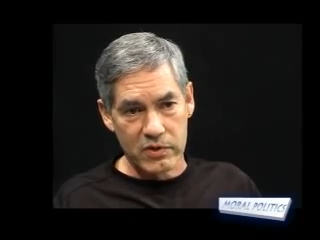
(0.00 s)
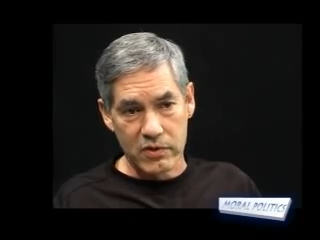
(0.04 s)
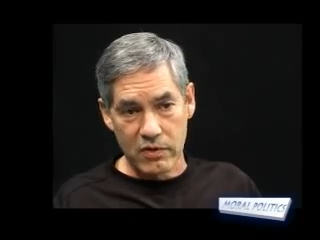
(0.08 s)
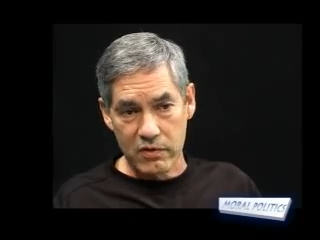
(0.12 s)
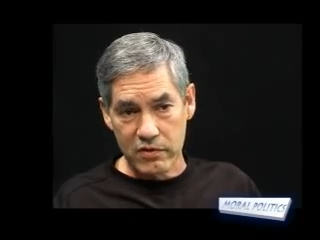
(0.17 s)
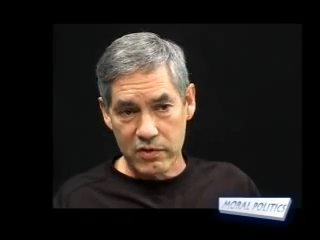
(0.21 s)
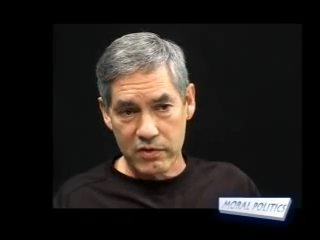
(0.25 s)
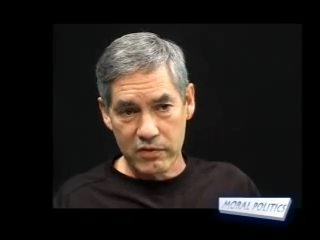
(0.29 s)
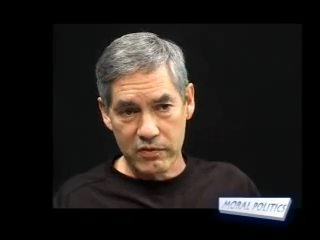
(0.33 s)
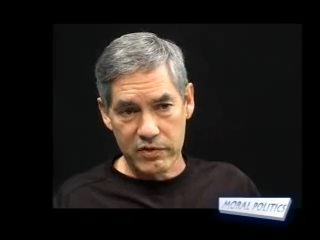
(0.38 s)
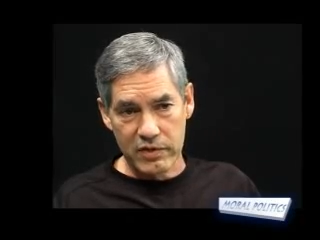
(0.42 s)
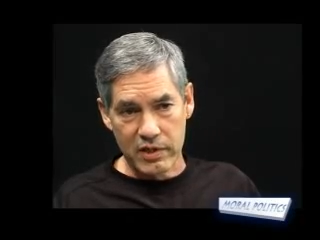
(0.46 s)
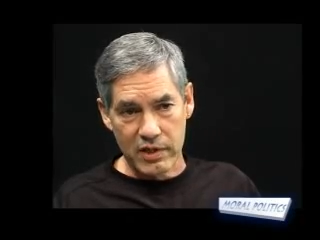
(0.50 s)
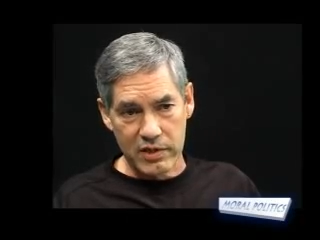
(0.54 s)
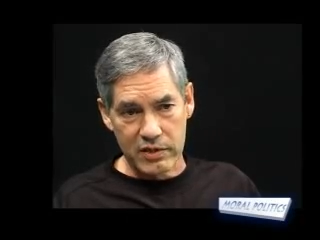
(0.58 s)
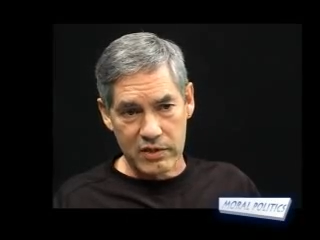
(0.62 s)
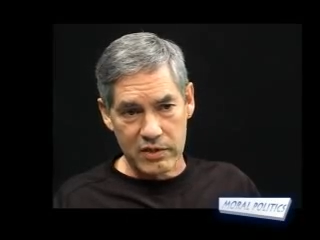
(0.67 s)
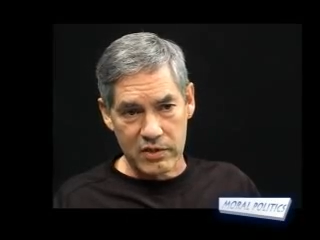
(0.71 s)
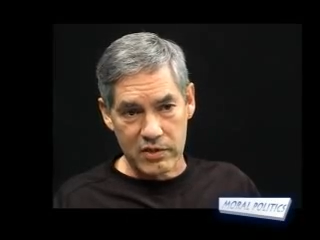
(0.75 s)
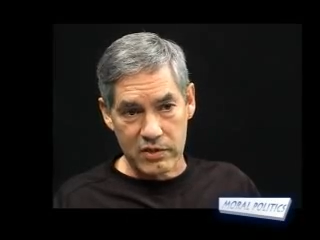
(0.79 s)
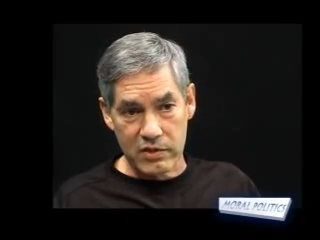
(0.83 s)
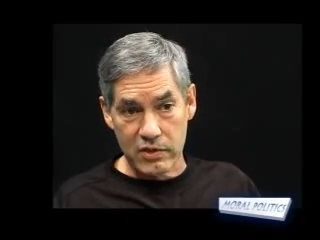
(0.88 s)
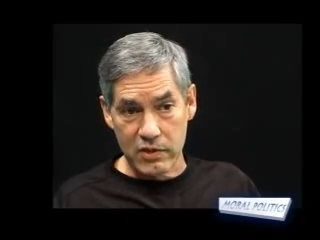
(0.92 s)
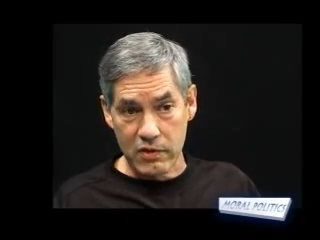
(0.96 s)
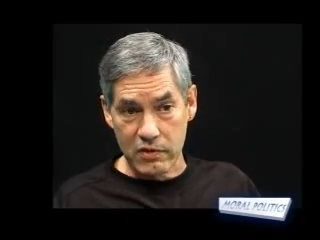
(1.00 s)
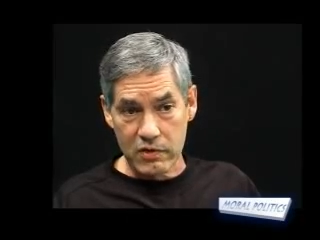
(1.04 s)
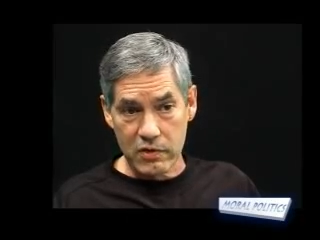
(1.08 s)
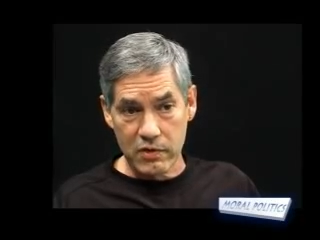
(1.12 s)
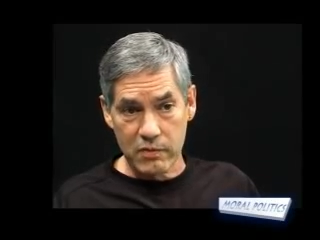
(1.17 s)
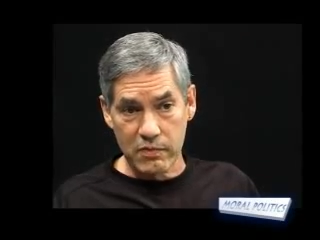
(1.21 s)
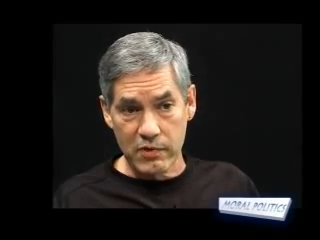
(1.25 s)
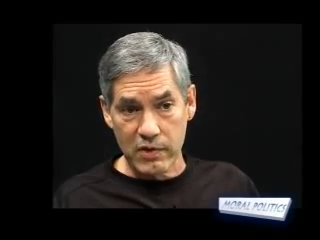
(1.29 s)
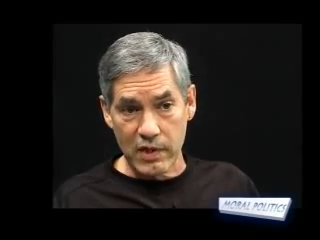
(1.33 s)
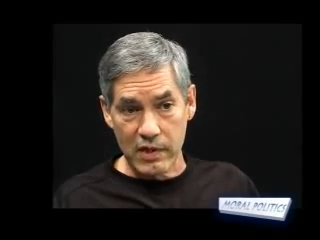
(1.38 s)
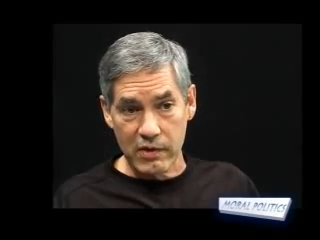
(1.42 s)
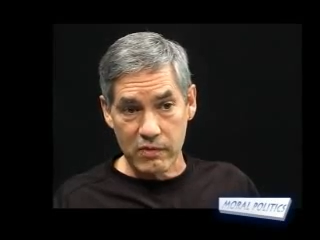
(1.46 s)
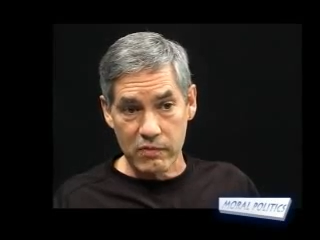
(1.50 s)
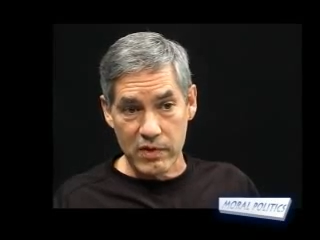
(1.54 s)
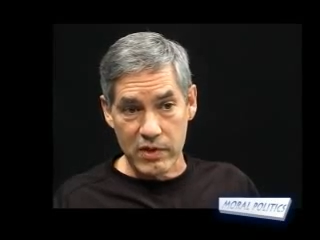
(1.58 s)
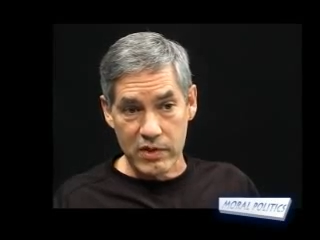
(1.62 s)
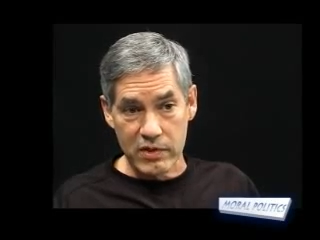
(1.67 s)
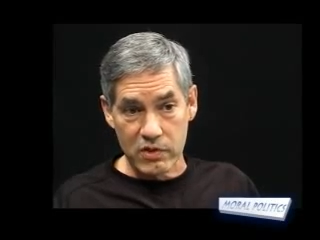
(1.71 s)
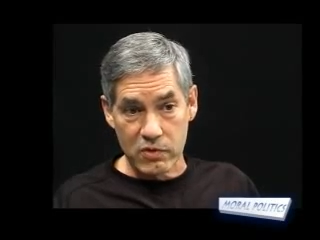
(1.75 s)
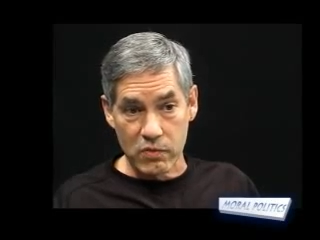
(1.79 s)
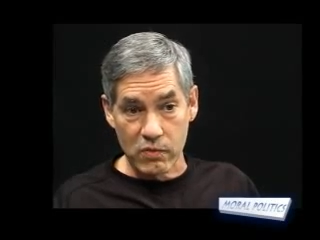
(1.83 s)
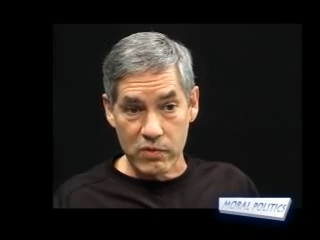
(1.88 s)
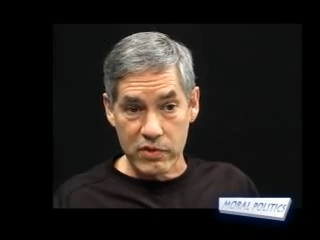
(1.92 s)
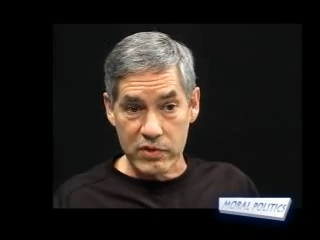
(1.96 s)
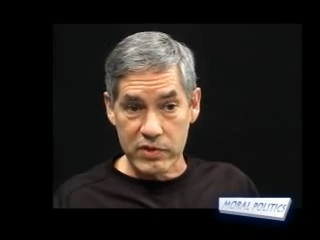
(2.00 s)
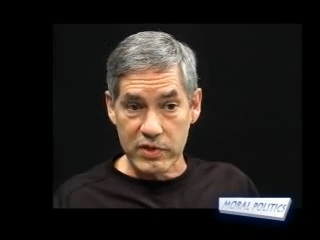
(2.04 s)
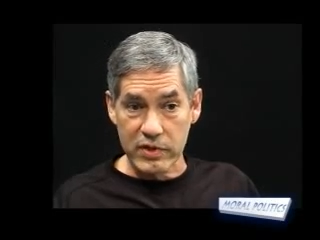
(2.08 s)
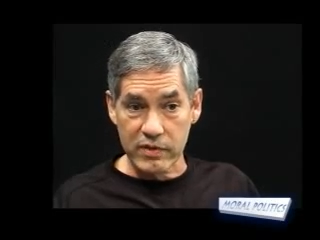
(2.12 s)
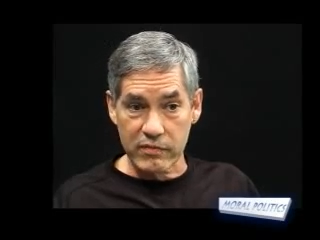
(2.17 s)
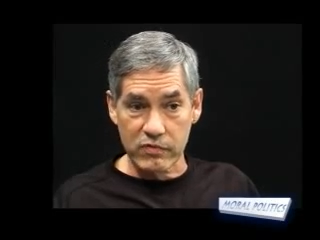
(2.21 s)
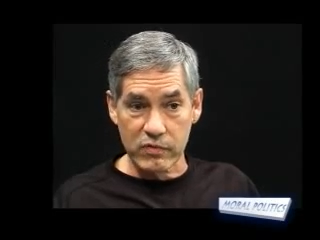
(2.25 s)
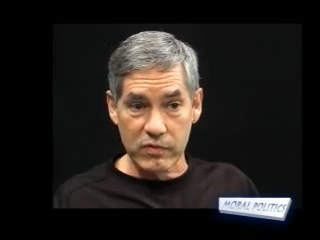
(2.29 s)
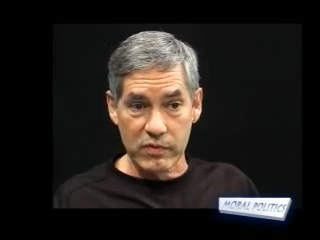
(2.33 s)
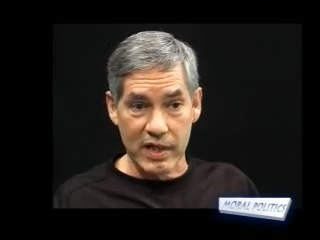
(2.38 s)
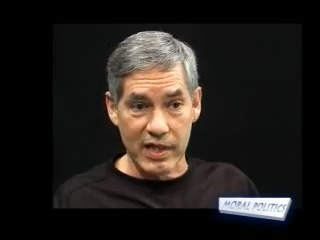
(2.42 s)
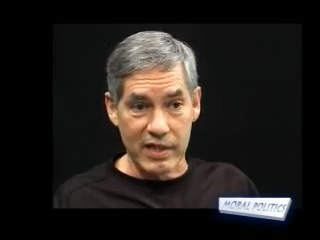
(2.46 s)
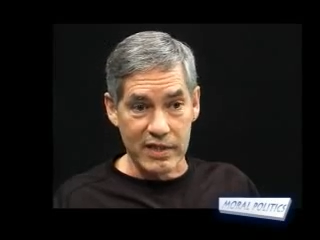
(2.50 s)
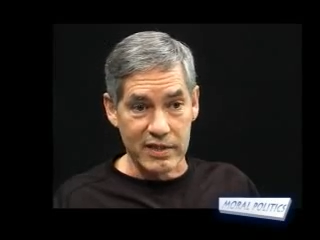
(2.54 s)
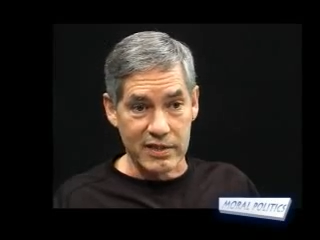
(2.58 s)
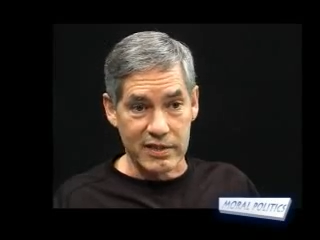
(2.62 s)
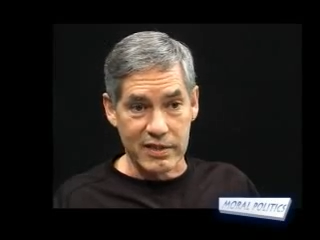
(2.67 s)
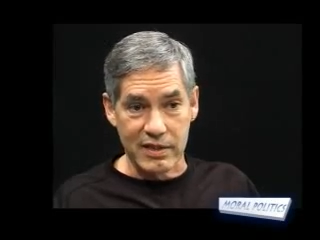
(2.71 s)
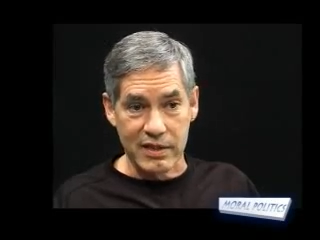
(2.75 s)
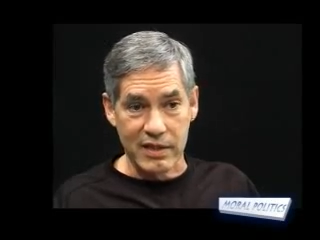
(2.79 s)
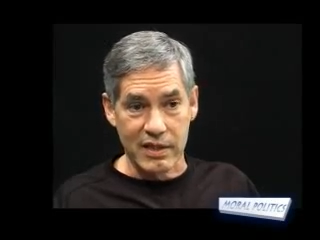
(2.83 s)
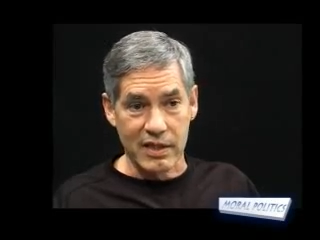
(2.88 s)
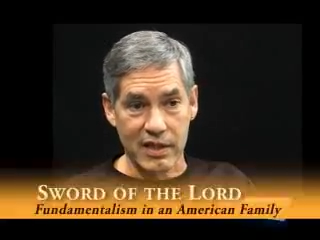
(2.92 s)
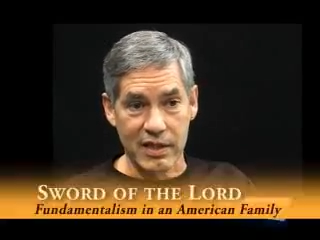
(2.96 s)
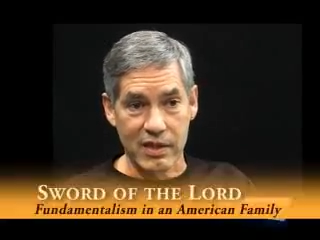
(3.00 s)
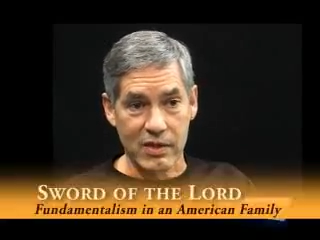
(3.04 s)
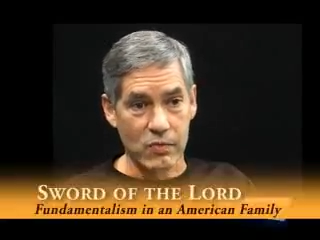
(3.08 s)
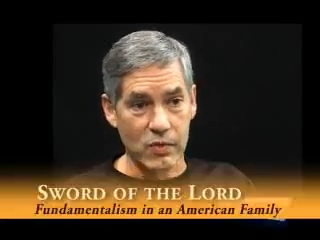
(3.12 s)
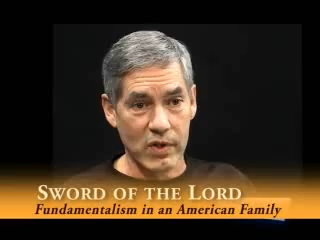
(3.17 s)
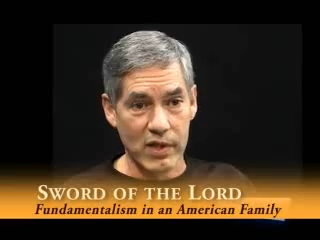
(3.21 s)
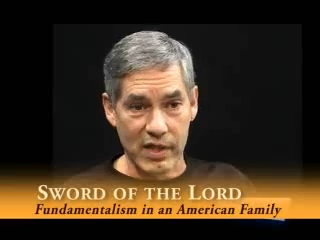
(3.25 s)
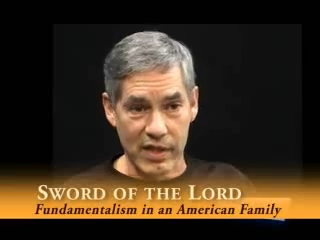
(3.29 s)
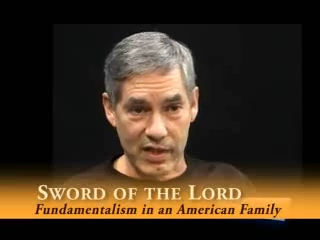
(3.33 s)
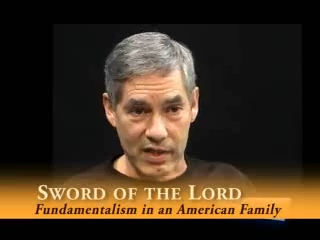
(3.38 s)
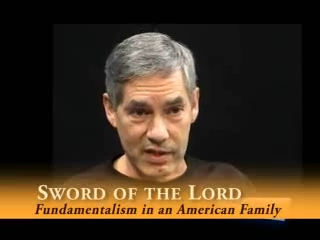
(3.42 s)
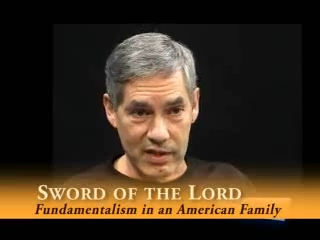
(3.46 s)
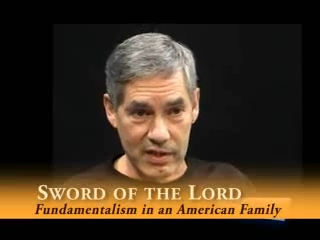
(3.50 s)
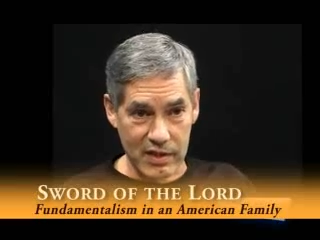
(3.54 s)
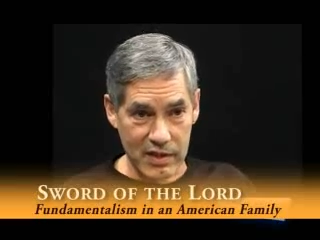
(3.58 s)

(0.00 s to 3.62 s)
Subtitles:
social justice, social progress, or civil rights in any way.